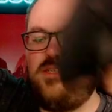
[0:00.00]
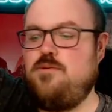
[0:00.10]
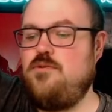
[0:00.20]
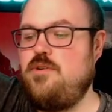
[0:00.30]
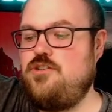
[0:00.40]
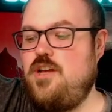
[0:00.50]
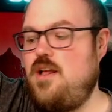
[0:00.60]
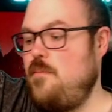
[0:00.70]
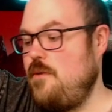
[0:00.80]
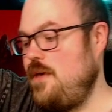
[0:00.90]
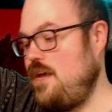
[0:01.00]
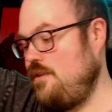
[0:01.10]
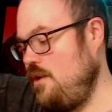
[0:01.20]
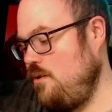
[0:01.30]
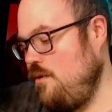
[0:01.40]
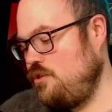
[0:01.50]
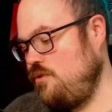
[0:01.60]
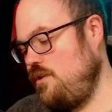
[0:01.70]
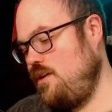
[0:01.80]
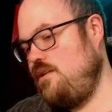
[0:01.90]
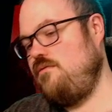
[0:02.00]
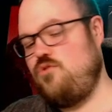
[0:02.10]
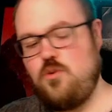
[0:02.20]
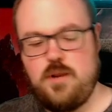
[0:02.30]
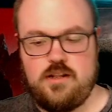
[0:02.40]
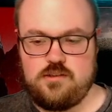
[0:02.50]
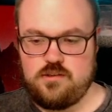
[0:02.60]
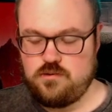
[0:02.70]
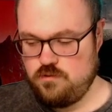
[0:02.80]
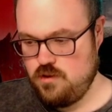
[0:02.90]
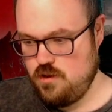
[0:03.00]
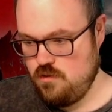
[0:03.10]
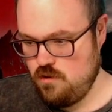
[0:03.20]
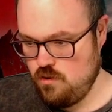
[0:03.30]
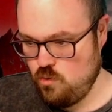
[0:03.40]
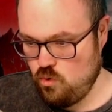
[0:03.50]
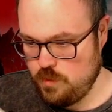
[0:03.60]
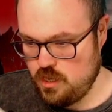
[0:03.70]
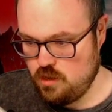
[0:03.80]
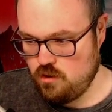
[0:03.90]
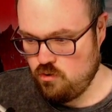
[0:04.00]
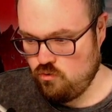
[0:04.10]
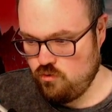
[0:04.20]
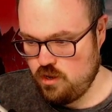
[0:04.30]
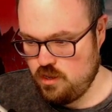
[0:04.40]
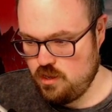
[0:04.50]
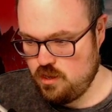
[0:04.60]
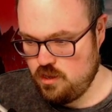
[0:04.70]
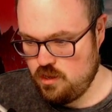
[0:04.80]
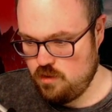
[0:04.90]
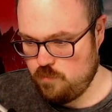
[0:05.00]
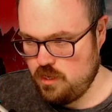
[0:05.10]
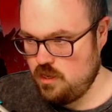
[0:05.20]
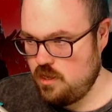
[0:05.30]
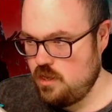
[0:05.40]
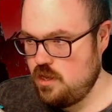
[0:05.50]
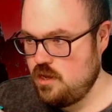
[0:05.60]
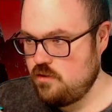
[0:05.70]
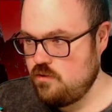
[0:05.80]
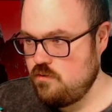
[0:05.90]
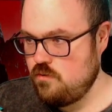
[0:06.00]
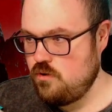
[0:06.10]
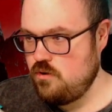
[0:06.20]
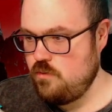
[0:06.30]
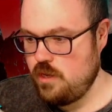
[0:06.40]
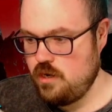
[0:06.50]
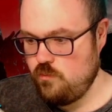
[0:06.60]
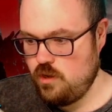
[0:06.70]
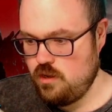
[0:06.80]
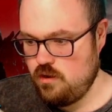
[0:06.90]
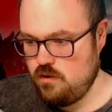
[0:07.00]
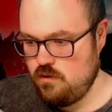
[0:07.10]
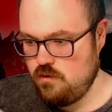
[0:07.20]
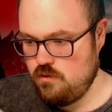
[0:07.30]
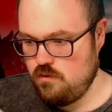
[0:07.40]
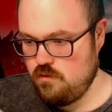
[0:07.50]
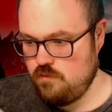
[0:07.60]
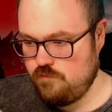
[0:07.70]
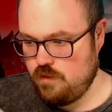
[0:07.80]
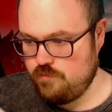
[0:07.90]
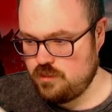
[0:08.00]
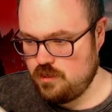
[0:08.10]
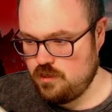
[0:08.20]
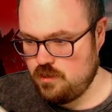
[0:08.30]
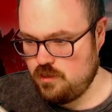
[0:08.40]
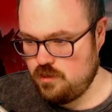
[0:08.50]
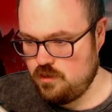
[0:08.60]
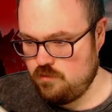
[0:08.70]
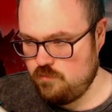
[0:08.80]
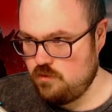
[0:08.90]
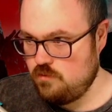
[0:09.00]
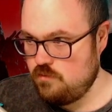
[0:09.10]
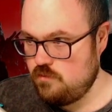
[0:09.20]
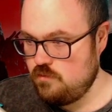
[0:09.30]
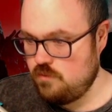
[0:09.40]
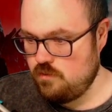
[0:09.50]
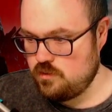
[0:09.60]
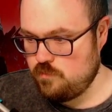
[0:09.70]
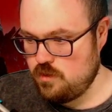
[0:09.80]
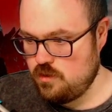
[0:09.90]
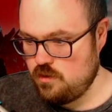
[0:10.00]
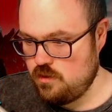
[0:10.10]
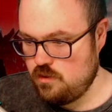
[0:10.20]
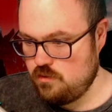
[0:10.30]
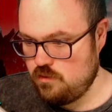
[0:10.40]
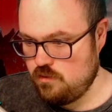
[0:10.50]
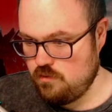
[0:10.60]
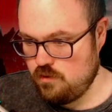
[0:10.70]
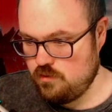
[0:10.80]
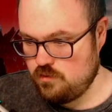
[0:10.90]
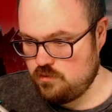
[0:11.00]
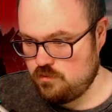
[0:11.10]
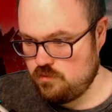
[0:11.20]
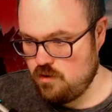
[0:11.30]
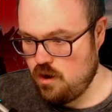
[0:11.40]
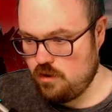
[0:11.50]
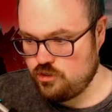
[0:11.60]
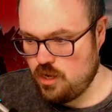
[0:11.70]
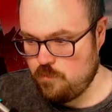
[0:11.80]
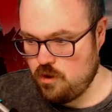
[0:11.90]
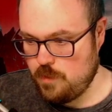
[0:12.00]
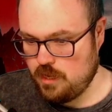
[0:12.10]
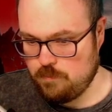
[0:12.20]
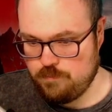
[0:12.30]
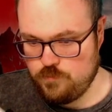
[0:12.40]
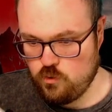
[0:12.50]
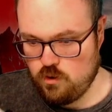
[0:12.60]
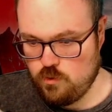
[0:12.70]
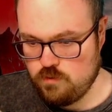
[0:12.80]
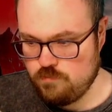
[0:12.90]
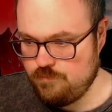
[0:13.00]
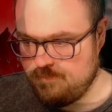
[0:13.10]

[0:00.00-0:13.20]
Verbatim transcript: piss real quick, chat. I'll be right back. Thank you all for tuning in. Two minutes. We'll be right back. Don't go anywhere. Flump time. Where is my. There it is. All right, chat. Be right back. Don't go anywhere.